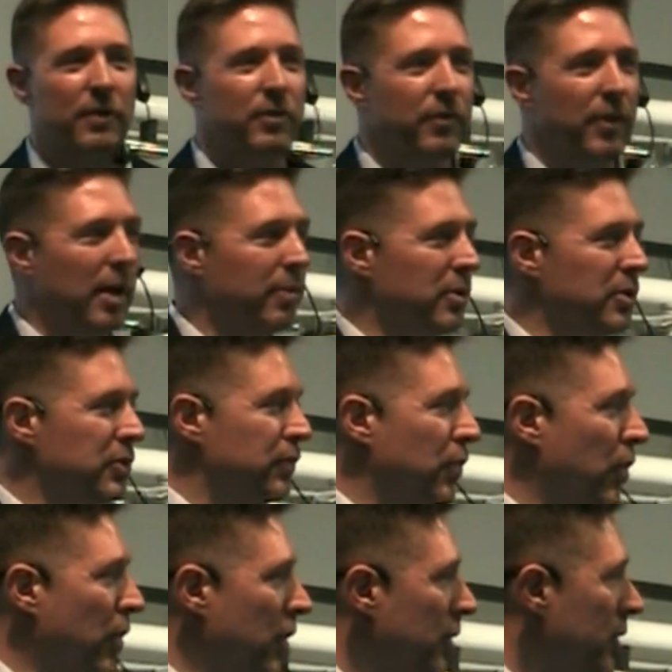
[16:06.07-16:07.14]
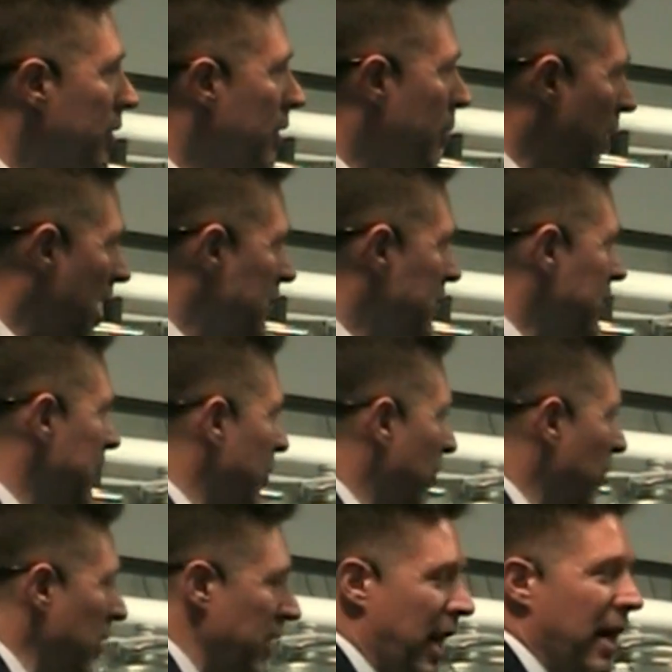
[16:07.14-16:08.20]
developers for the projects that we
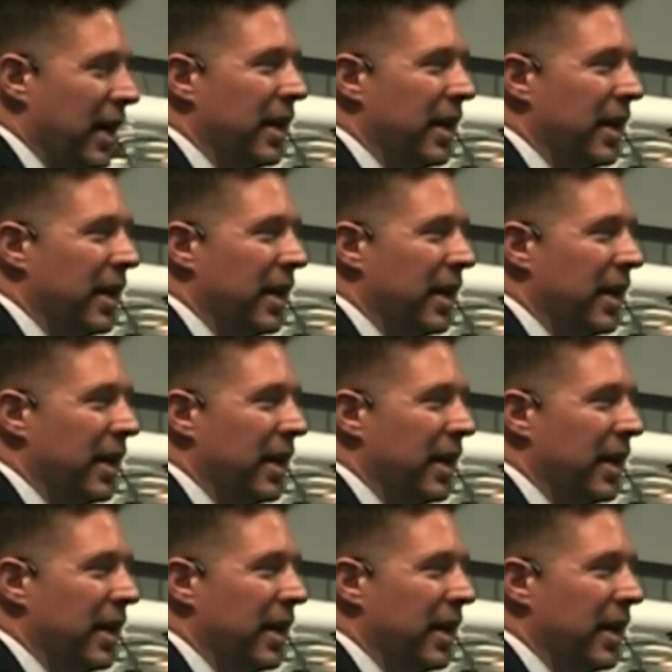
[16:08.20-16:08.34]
work on,